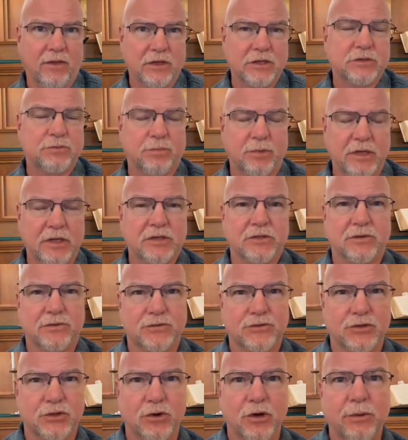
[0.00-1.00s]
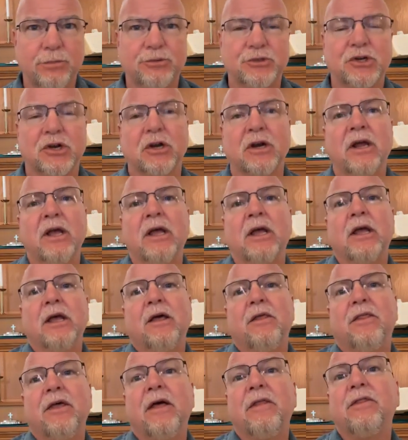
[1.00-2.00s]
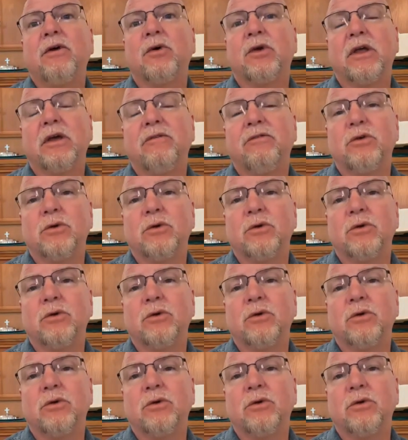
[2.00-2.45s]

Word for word: in this piece of scripture. Then they'll